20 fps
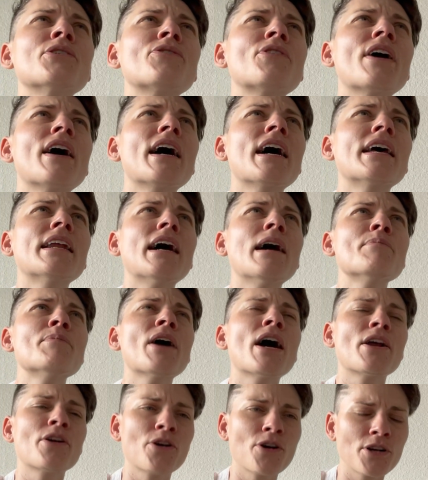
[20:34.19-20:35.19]
that I'm
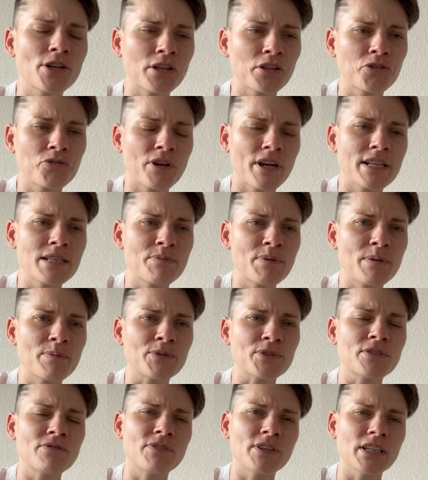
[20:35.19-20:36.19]
not hurting trans
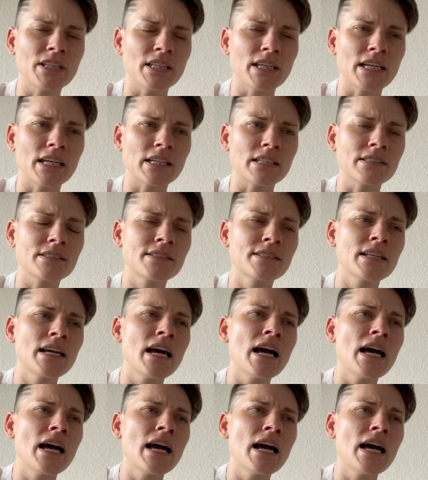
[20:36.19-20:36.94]
people's feelings,